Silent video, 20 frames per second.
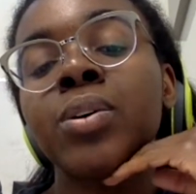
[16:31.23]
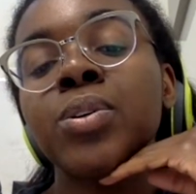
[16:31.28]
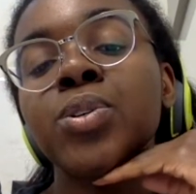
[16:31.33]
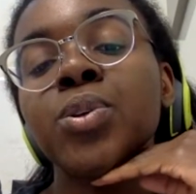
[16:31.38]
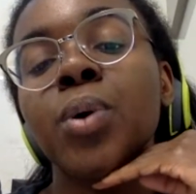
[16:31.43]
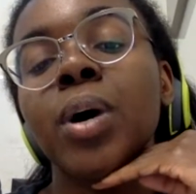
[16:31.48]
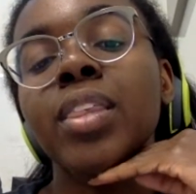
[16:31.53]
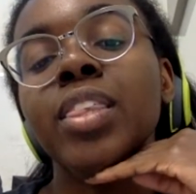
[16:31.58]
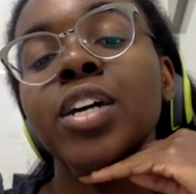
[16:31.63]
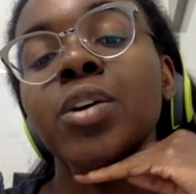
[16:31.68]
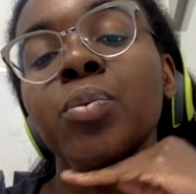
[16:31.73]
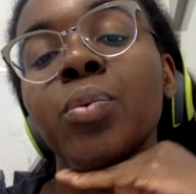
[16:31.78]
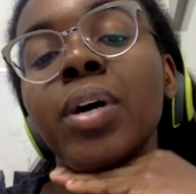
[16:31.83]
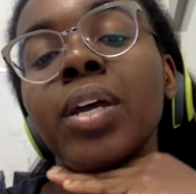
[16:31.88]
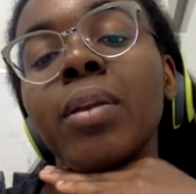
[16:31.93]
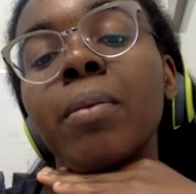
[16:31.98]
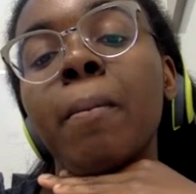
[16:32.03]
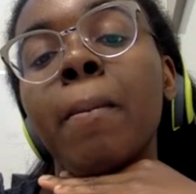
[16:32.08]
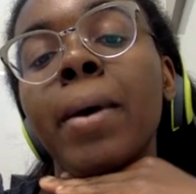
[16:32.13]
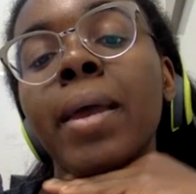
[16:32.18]
So I think
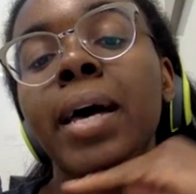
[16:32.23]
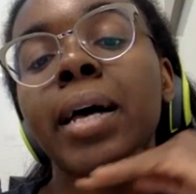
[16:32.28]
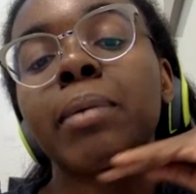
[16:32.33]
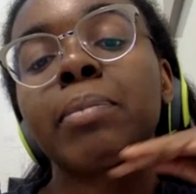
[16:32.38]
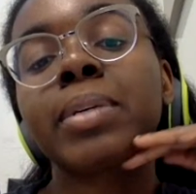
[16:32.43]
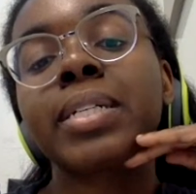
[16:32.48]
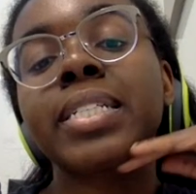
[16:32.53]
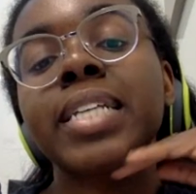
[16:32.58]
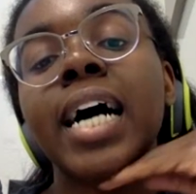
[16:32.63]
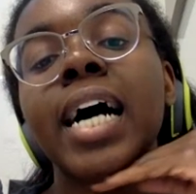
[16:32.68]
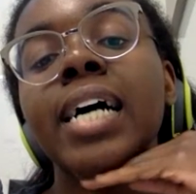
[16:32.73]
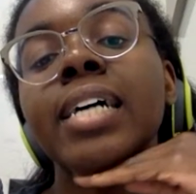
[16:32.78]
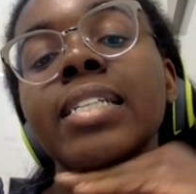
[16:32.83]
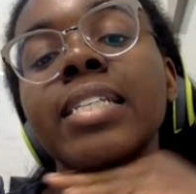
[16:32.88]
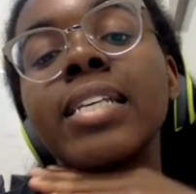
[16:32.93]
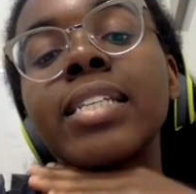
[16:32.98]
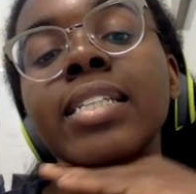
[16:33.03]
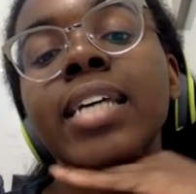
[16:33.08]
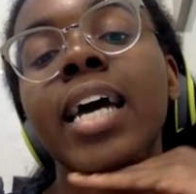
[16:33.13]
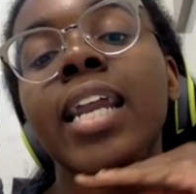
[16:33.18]
when Penelope dies,
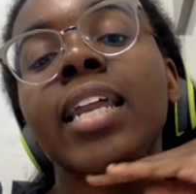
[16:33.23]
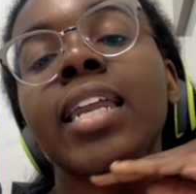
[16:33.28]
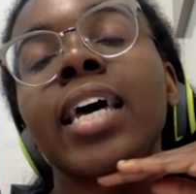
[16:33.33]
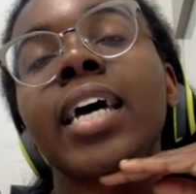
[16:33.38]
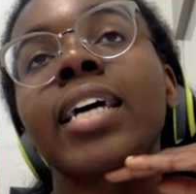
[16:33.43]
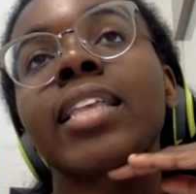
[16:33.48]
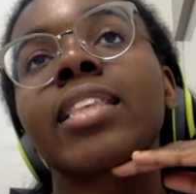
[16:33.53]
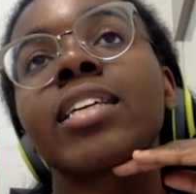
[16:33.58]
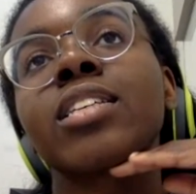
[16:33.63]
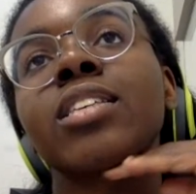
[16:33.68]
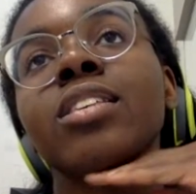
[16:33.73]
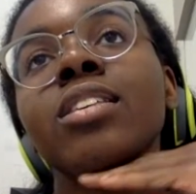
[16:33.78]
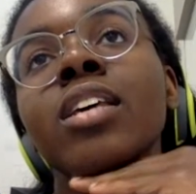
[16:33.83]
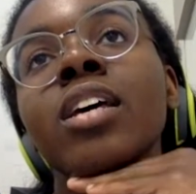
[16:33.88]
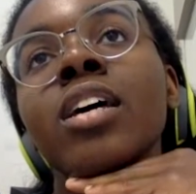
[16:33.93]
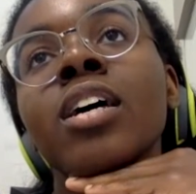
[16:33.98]
it's kind of like this